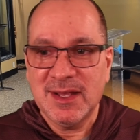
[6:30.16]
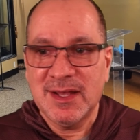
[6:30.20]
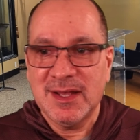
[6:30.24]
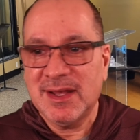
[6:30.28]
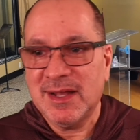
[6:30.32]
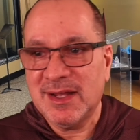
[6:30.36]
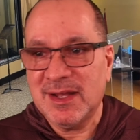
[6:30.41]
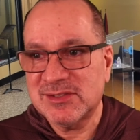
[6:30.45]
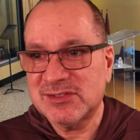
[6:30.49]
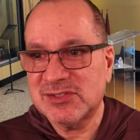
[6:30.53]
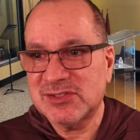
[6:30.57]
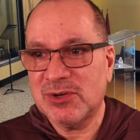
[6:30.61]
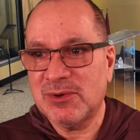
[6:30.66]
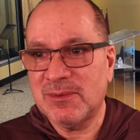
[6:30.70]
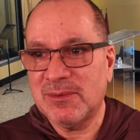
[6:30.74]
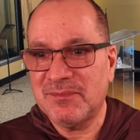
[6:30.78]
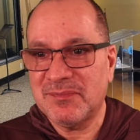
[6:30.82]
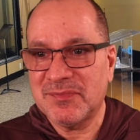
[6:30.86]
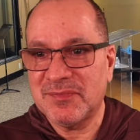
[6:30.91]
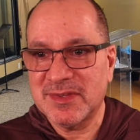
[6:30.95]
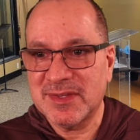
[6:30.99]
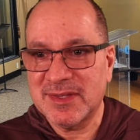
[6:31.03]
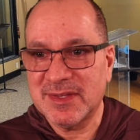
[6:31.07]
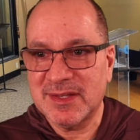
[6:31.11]
And so
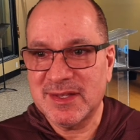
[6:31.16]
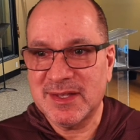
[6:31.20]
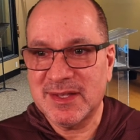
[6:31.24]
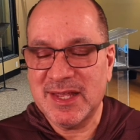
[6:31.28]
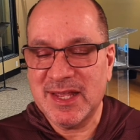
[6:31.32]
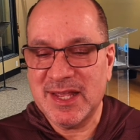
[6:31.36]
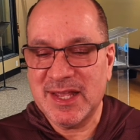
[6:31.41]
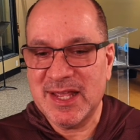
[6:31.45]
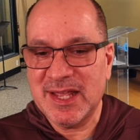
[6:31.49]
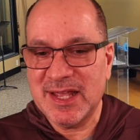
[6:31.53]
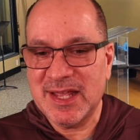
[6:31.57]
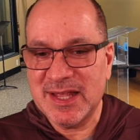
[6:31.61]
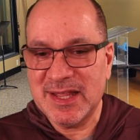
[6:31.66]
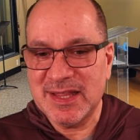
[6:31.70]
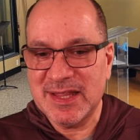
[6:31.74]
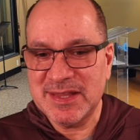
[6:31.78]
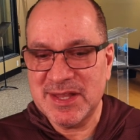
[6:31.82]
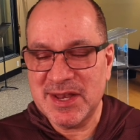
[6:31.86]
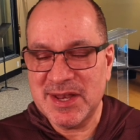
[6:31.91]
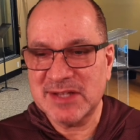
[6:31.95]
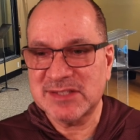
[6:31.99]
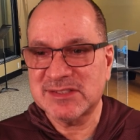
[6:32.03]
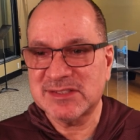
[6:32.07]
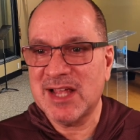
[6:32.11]
the
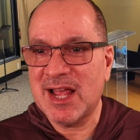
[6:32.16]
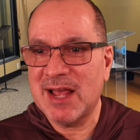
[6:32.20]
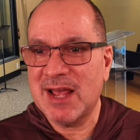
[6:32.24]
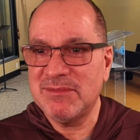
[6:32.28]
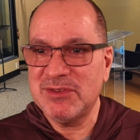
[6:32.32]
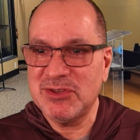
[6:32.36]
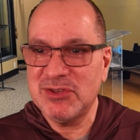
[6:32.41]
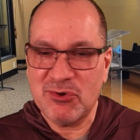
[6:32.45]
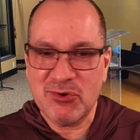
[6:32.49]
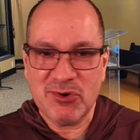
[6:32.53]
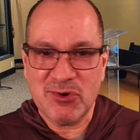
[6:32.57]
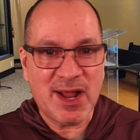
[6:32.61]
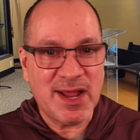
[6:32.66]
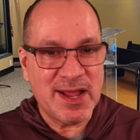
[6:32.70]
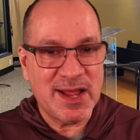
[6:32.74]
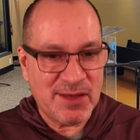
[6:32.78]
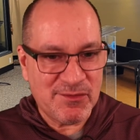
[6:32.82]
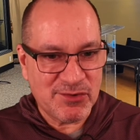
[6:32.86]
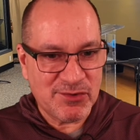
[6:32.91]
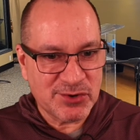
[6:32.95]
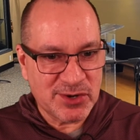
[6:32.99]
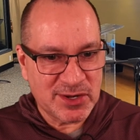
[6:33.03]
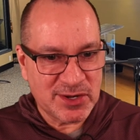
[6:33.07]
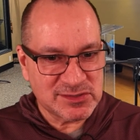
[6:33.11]
next time you or I have
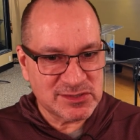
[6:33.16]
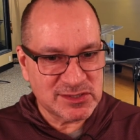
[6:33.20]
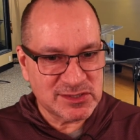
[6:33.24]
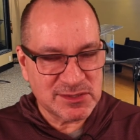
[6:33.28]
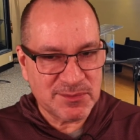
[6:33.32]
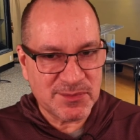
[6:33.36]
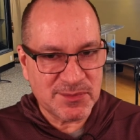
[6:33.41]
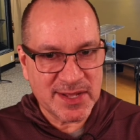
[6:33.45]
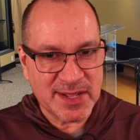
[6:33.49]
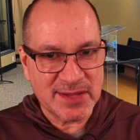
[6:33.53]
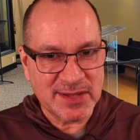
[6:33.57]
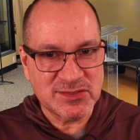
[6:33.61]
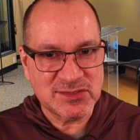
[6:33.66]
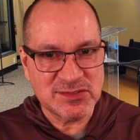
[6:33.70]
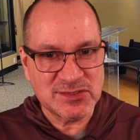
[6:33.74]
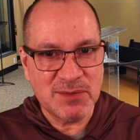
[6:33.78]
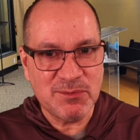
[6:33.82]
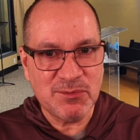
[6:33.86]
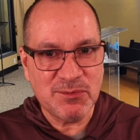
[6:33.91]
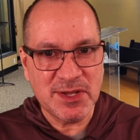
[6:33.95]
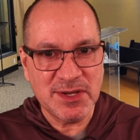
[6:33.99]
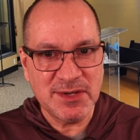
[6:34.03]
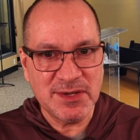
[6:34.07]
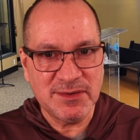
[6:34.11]
a criticism against
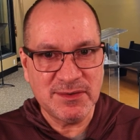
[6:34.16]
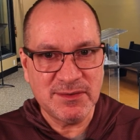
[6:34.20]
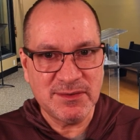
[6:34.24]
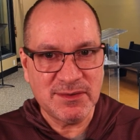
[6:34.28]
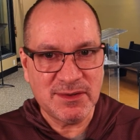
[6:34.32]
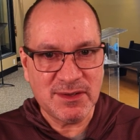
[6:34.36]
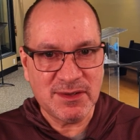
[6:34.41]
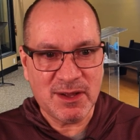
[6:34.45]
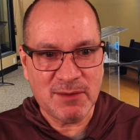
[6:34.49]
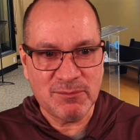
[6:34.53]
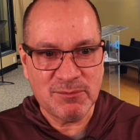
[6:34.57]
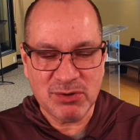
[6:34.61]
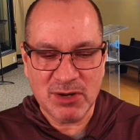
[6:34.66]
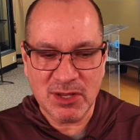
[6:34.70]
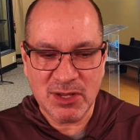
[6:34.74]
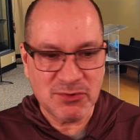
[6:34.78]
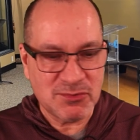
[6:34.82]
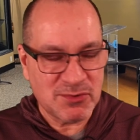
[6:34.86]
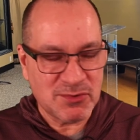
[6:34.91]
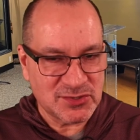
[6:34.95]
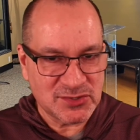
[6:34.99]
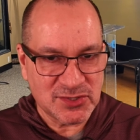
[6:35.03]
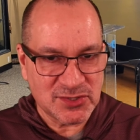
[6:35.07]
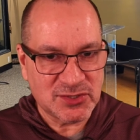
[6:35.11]
someone, a brother,
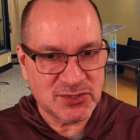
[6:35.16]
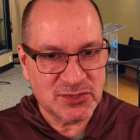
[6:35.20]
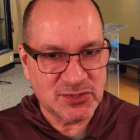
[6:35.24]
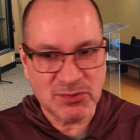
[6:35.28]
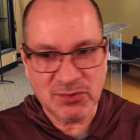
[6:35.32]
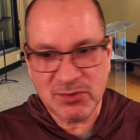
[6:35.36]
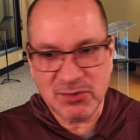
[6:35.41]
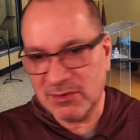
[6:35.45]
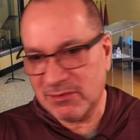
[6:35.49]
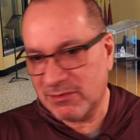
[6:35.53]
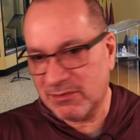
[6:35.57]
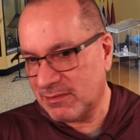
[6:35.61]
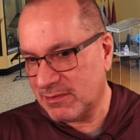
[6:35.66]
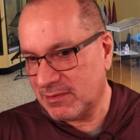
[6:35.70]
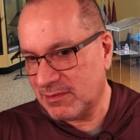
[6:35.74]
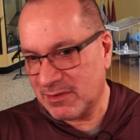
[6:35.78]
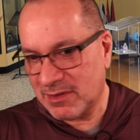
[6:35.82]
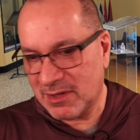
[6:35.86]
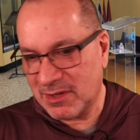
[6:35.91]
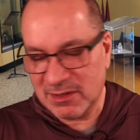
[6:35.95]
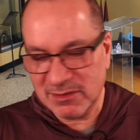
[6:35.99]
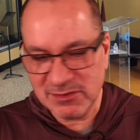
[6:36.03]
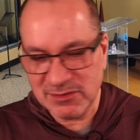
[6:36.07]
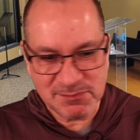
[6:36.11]
a sister, or
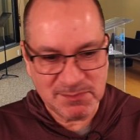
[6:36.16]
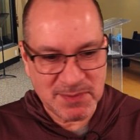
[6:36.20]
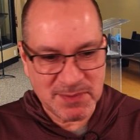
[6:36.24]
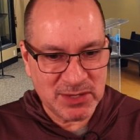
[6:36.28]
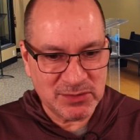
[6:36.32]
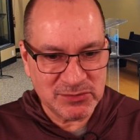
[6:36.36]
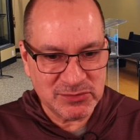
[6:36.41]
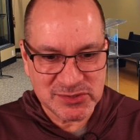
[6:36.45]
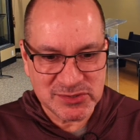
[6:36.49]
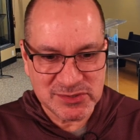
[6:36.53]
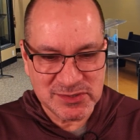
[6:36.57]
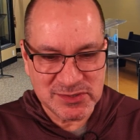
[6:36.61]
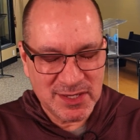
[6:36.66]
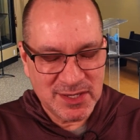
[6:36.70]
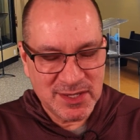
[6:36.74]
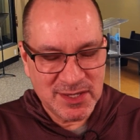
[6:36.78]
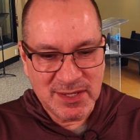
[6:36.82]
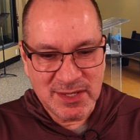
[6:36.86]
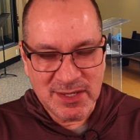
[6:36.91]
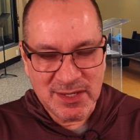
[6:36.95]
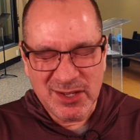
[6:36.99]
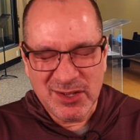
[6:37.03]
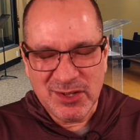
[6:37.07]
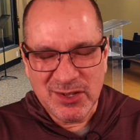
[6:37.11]
a spouse,
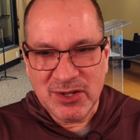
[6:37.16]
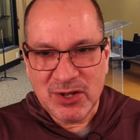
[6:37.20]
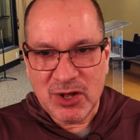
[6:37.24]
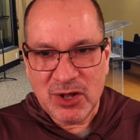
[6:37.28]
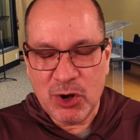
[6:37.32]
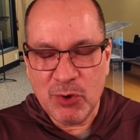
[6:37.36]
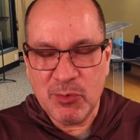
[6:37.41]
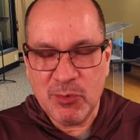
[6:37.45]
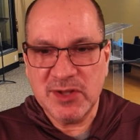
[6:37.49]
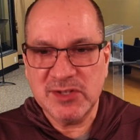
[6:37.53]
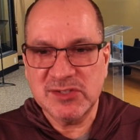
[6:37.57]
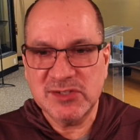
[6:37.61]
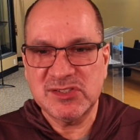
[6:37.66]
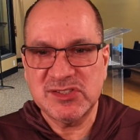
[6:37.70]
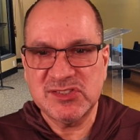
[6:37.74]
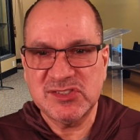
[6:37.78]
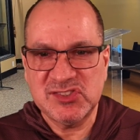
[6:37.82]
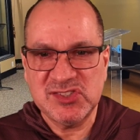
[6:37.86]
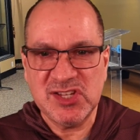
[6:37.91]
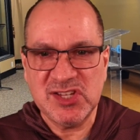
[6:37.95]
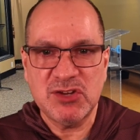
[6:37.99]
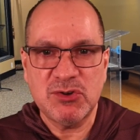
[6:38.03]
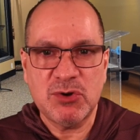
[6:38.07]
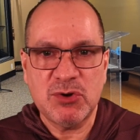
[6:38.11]
always
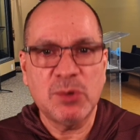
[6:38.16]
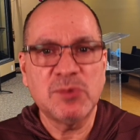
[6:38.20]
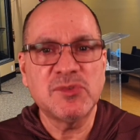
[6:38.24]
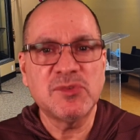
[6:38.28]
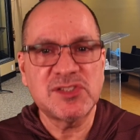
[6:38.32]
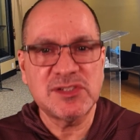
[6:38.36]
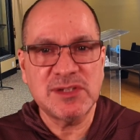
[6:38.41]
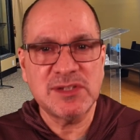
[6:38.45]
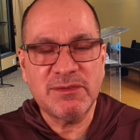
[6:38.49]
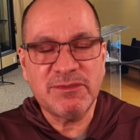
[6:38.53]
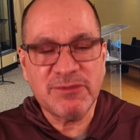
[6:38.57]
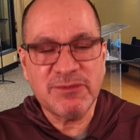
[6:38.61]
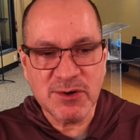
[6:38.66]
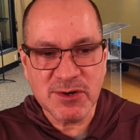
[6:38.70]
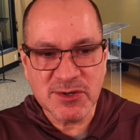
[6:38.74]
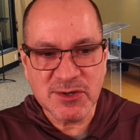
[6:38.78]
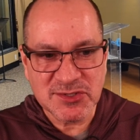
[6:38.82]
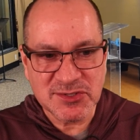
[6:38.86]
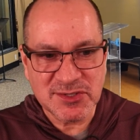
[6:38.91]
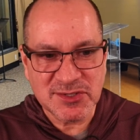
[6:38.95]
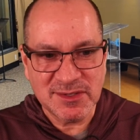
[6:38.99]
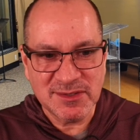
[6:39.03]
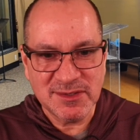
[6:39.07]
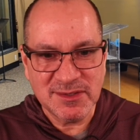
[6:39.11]
see your own stuff
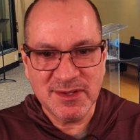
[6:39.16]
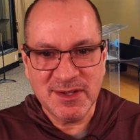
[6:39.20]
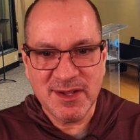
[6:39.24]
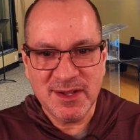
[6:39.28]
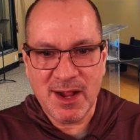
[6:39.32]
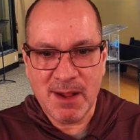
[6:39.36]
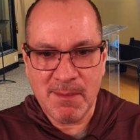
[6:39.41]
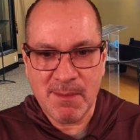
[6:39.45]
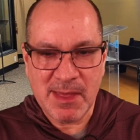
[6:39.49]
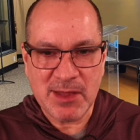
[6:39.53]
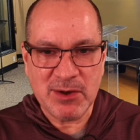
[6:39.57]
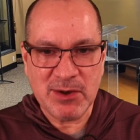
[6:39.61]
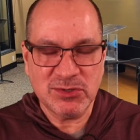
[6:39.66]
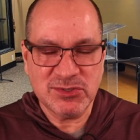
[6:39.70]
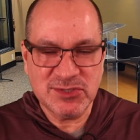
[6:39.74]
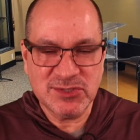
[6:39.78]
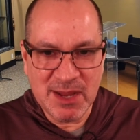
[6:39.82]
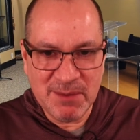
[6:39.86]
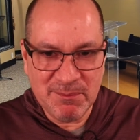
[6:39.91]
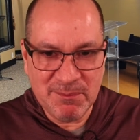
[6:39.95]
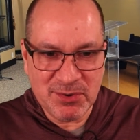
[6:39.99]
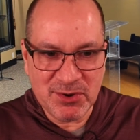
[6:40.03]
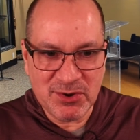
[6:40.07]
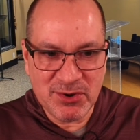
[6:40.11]
first, and that'll
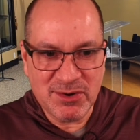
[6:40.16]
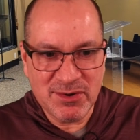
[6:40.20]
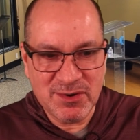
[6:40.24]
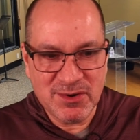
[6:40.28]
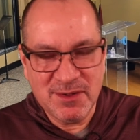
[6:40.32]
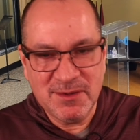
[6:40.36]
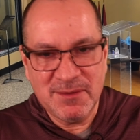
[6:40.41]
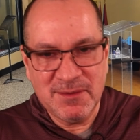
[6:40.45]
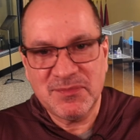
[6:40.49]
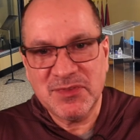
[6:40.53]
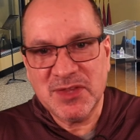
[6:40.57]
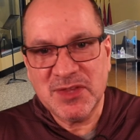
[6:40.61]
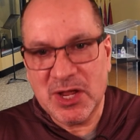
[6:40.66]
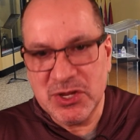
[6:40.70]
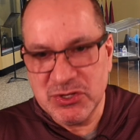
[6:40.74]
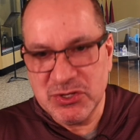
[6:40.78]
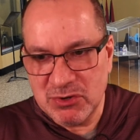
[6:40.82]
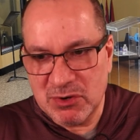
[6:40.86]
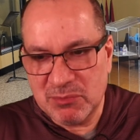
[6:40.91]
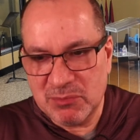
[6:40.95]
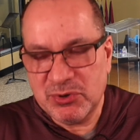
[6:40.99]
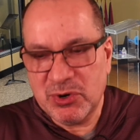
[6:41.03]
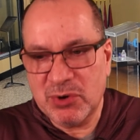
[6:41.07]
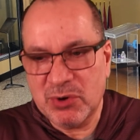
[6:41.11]
temper how you
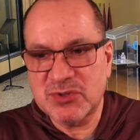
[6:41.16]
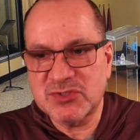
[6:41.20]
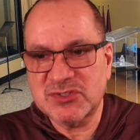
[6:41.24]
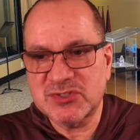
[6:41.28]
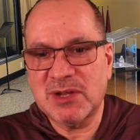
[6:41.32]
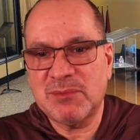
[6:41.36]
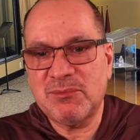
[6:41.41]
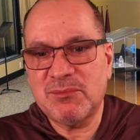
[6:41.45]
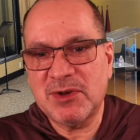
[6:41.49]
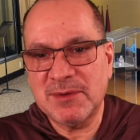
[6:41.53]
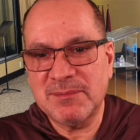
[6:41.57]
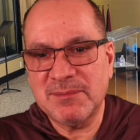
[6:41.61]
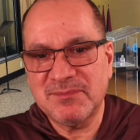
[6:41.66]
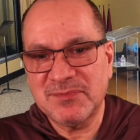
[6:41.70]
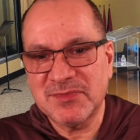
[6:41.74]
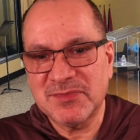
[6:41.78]
approach someone.